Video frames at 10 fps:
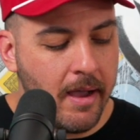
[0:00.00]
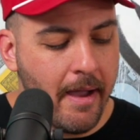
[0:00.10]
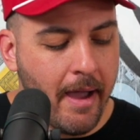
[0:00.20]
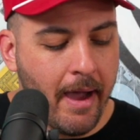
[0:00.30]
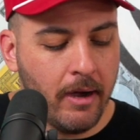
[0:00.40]

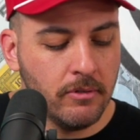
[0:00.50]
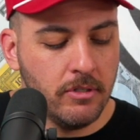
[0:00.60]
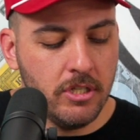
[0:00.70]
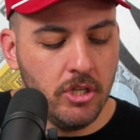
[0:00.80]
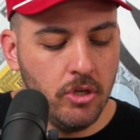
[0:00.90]
How do
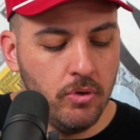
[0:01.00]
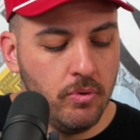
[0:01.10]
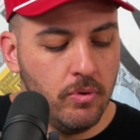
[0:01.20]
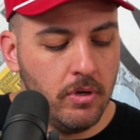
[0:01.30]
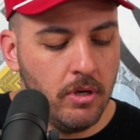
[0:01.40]

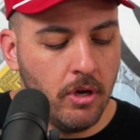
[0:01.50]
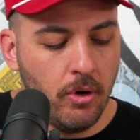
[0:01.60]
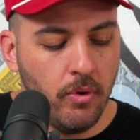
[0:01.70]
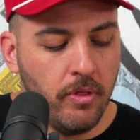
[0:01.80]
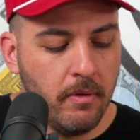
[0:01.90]
you
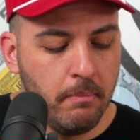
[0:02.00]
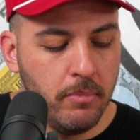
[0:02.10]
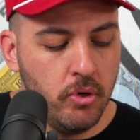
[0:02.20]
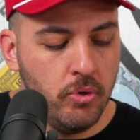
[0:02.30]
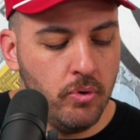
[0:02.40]
know the
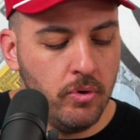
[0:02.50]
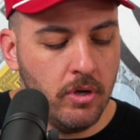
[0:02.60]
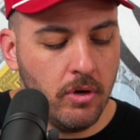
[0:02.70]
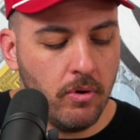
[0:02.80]
mood